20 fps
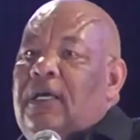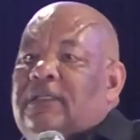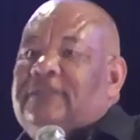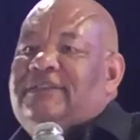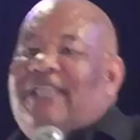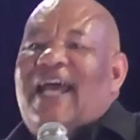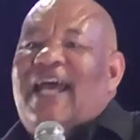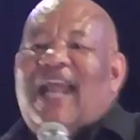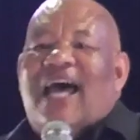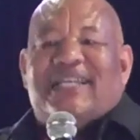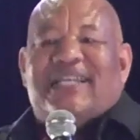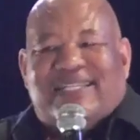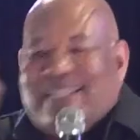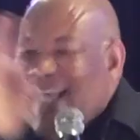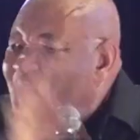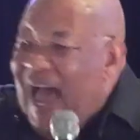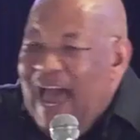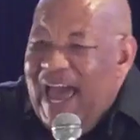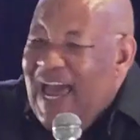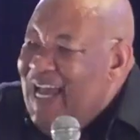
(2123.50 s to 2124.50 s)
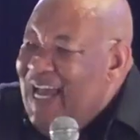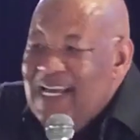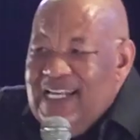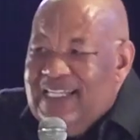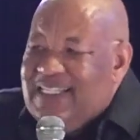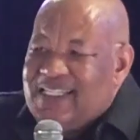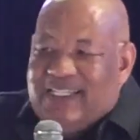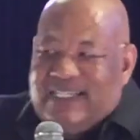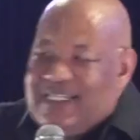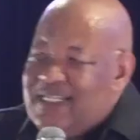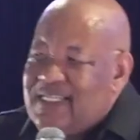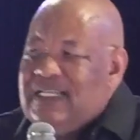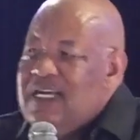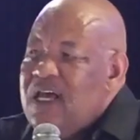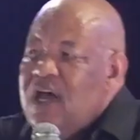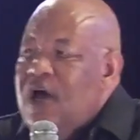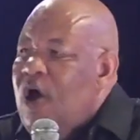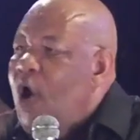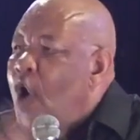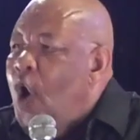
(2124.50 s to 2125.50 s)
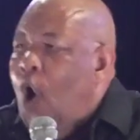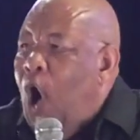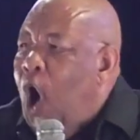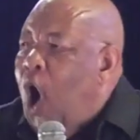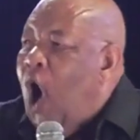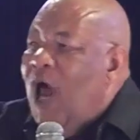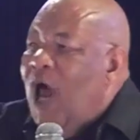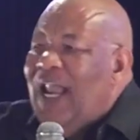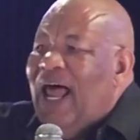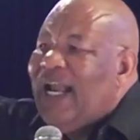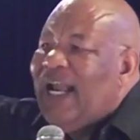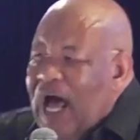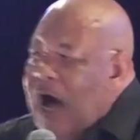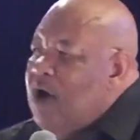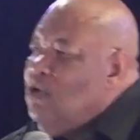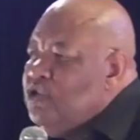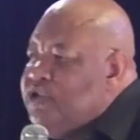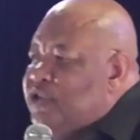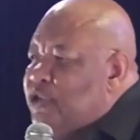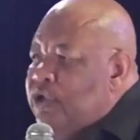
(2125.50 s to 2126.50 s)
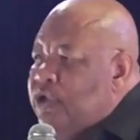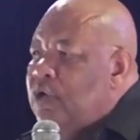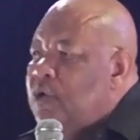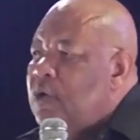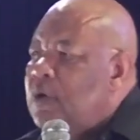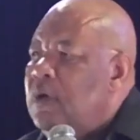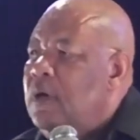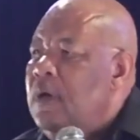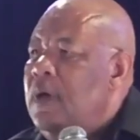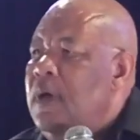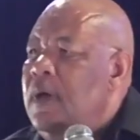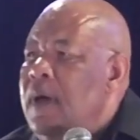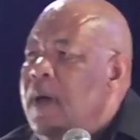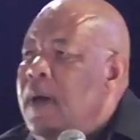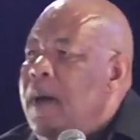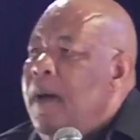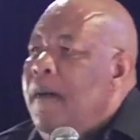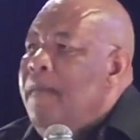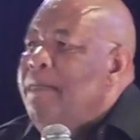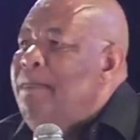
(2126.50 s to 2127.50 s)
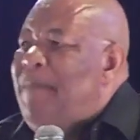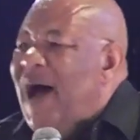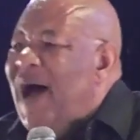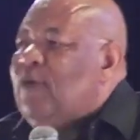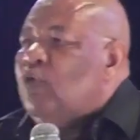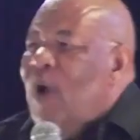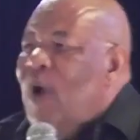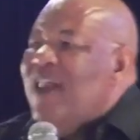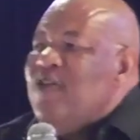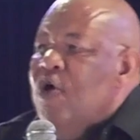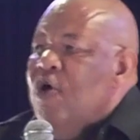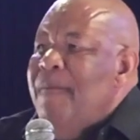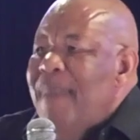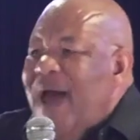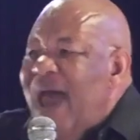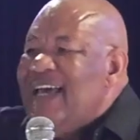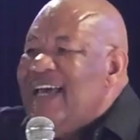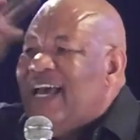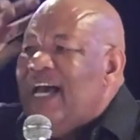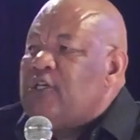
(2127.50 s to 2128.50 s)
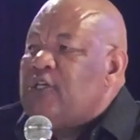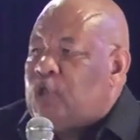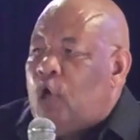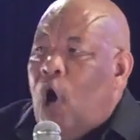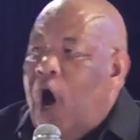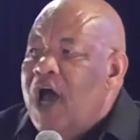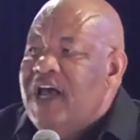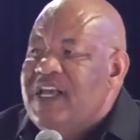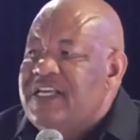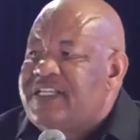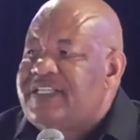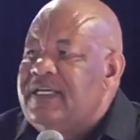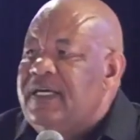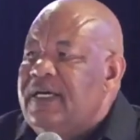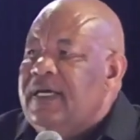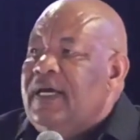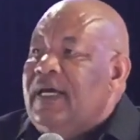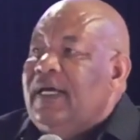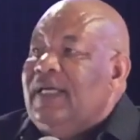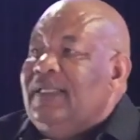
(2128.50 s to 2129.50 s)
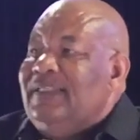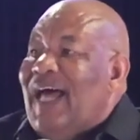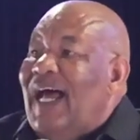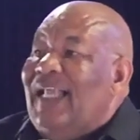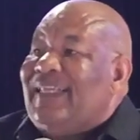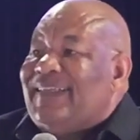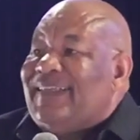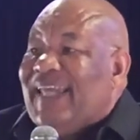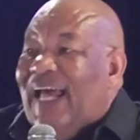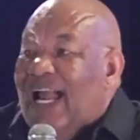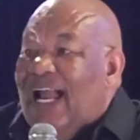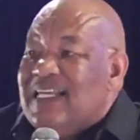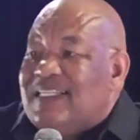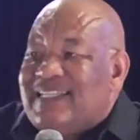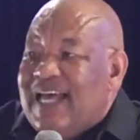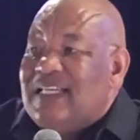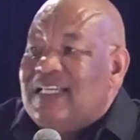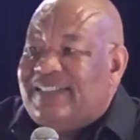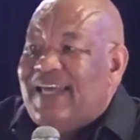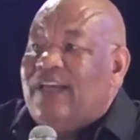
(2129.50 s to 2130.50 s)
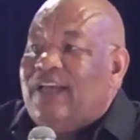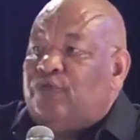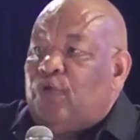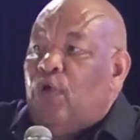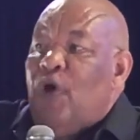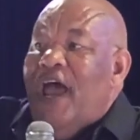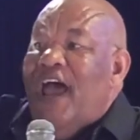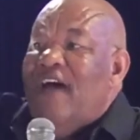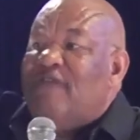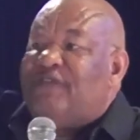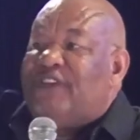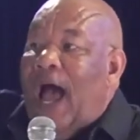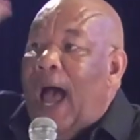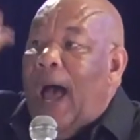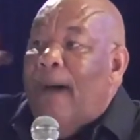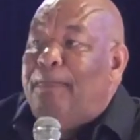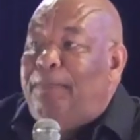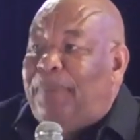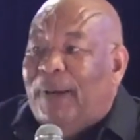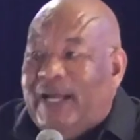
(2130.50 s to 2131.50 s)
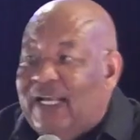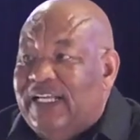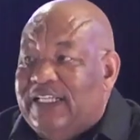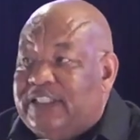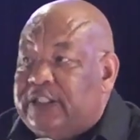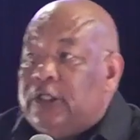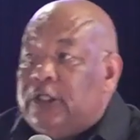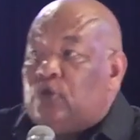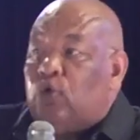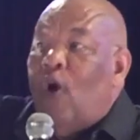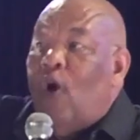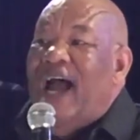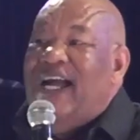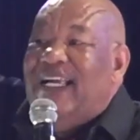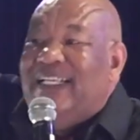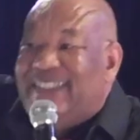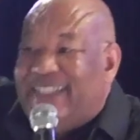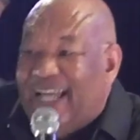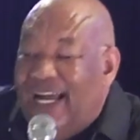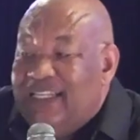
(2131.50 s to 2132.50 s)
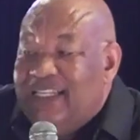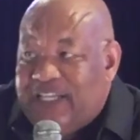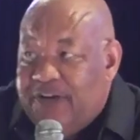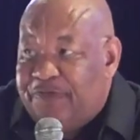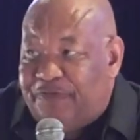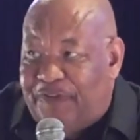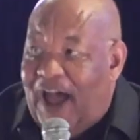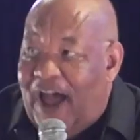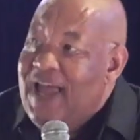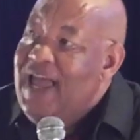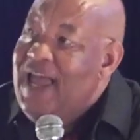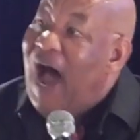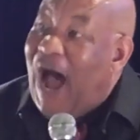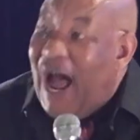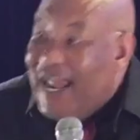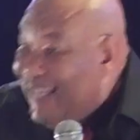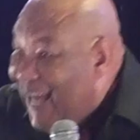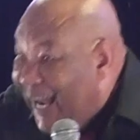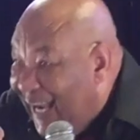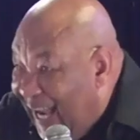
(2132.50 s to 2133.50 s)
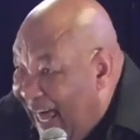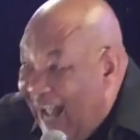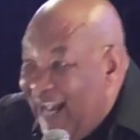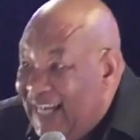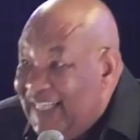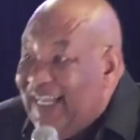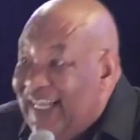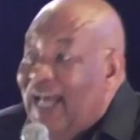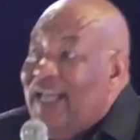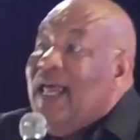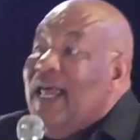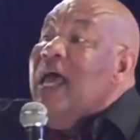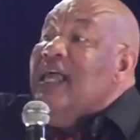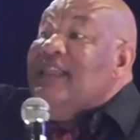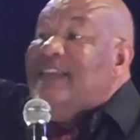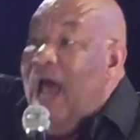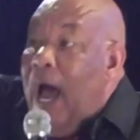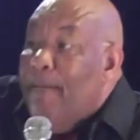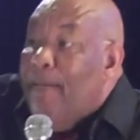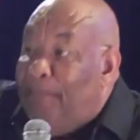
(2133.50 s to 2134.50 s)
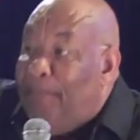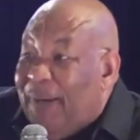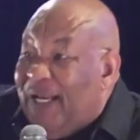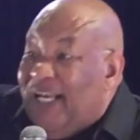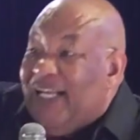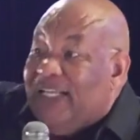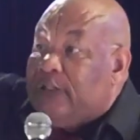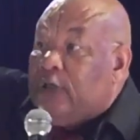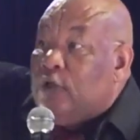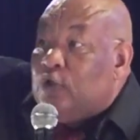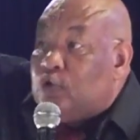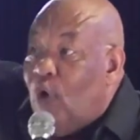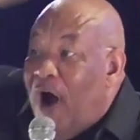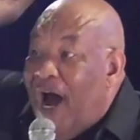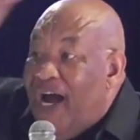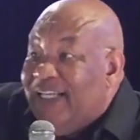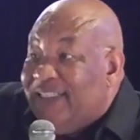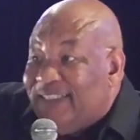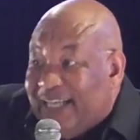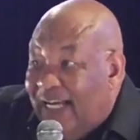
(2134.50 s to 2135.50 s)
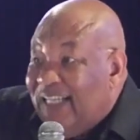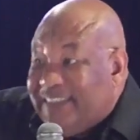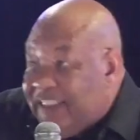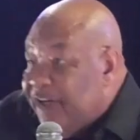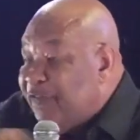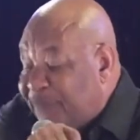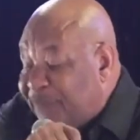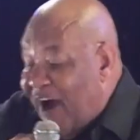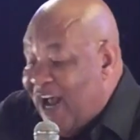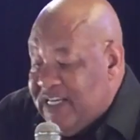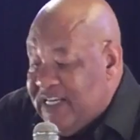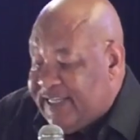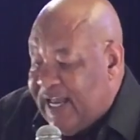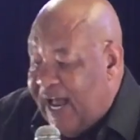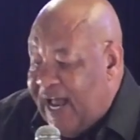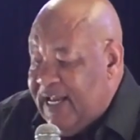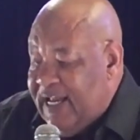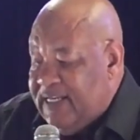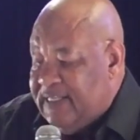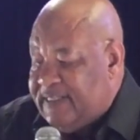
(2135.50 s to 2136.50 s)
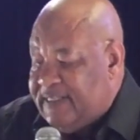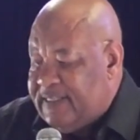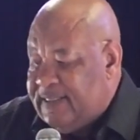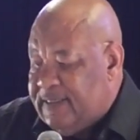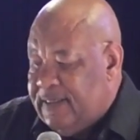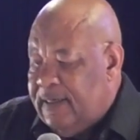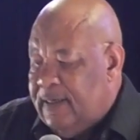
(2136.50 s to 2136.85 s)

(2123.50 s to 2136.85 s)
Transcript: There are sides all around you. But when you make a choice, that tells us that you have the ability to identify, underline that, the ability to identify sides.